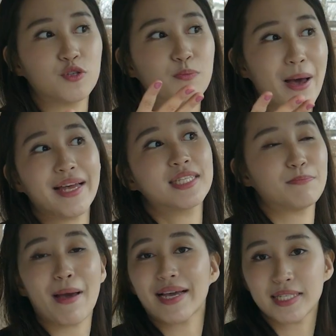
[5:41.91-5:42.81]
to best
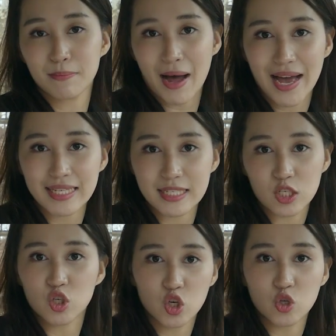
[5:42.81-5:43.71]
maximize the
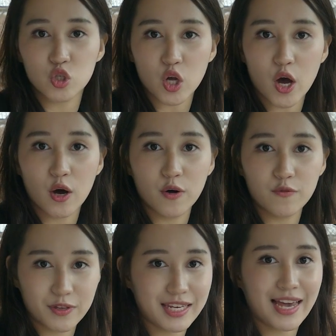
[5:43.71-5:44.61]
use of
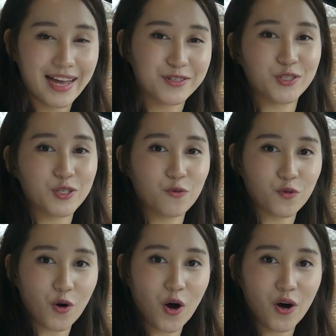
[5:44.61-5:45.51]
the energy
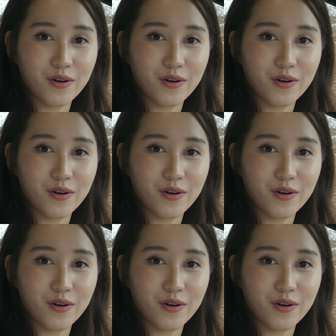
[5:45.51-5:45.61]
overall.